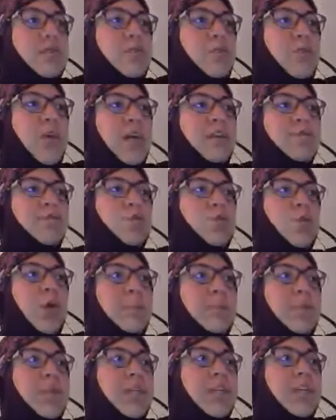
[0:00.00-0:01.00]
We have two
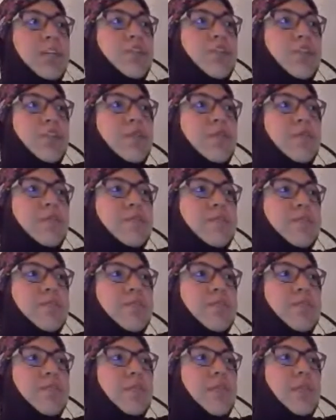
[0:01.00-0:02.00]
applications.
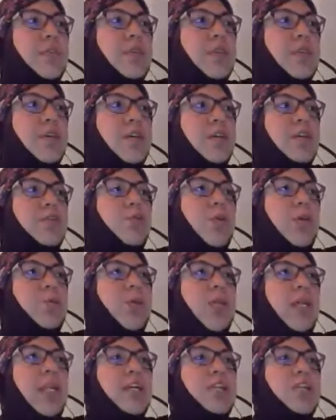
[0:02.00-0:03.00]
When
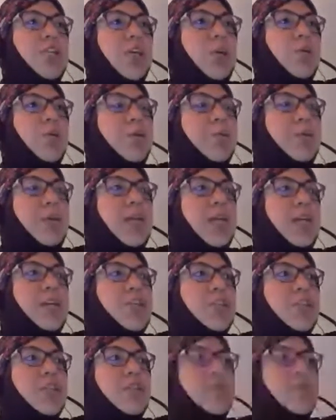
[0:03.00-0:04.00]
we launch our
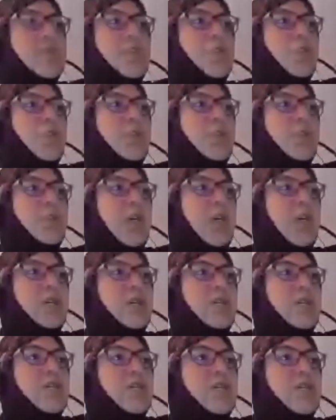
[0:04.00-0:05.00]
application, it will be
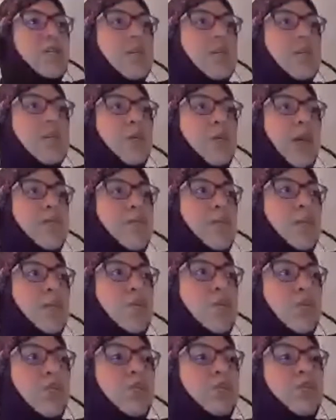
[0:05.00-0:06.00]
added. Here we have
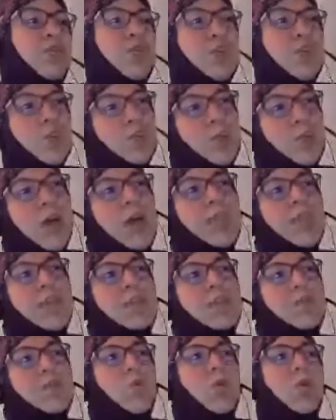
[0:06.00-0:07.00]
the first one
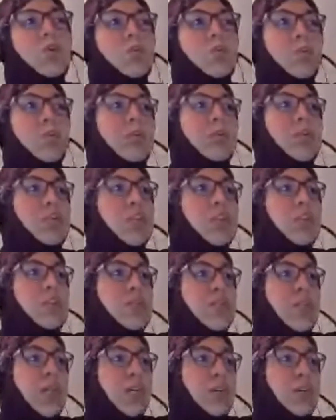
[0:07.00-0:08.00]
that was published, the
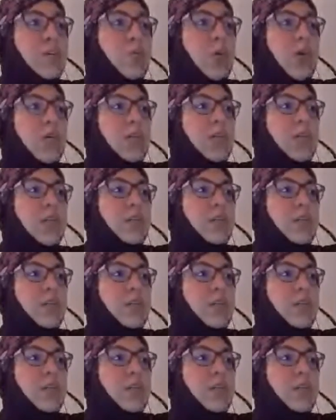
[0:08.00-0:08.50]
second one.